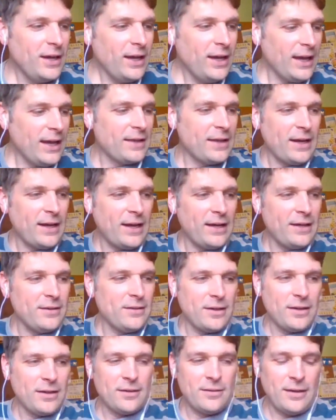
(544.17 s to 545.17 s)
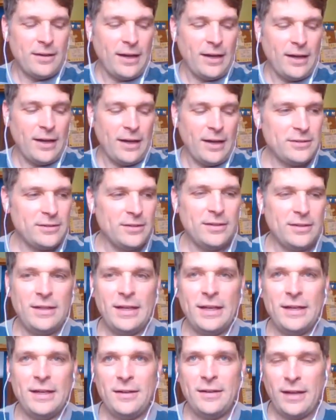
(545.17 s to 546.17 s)
And then I
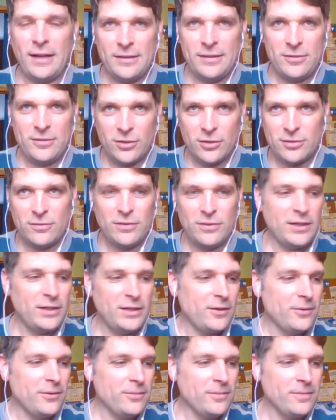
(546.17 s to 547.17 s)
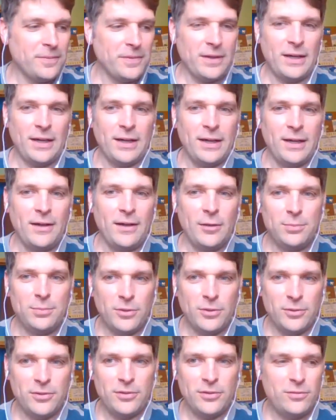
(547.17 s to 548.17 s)
collected the data. I took the video. I
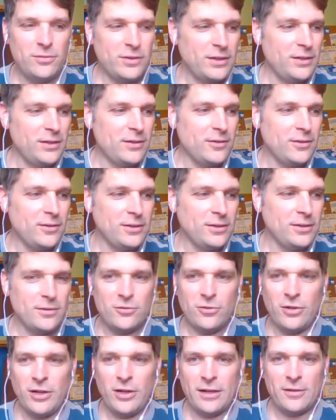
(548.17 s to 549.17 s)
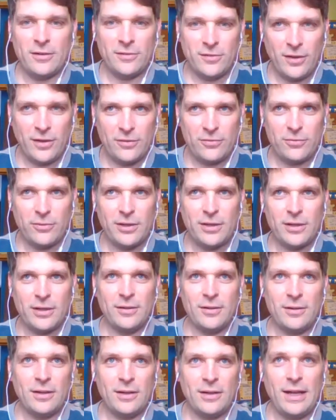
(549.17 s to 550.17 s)
uploaded the video into the Tracker
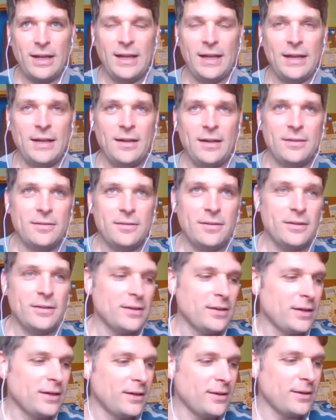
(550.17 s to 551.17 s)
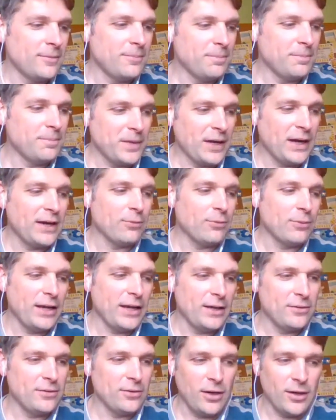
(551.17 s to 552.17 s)
software, and I
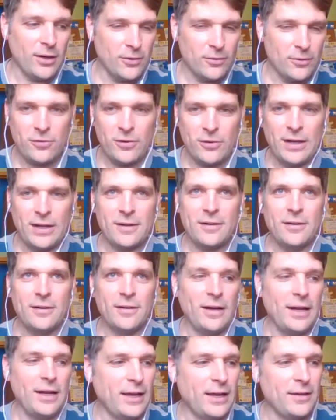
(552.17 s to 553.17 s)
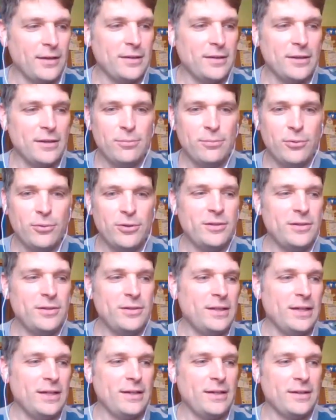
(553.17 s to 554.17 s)
ran Auto Tracker and inputted the
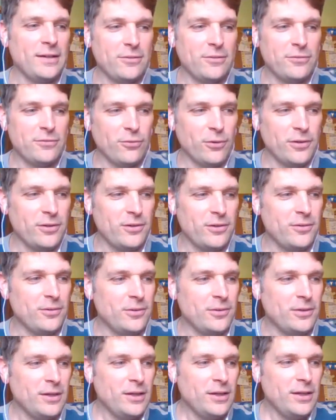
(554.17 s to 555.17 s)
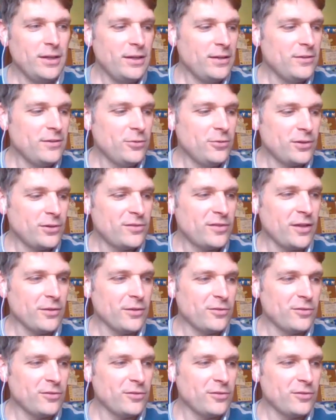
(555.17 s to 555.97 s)
data for you into Excel.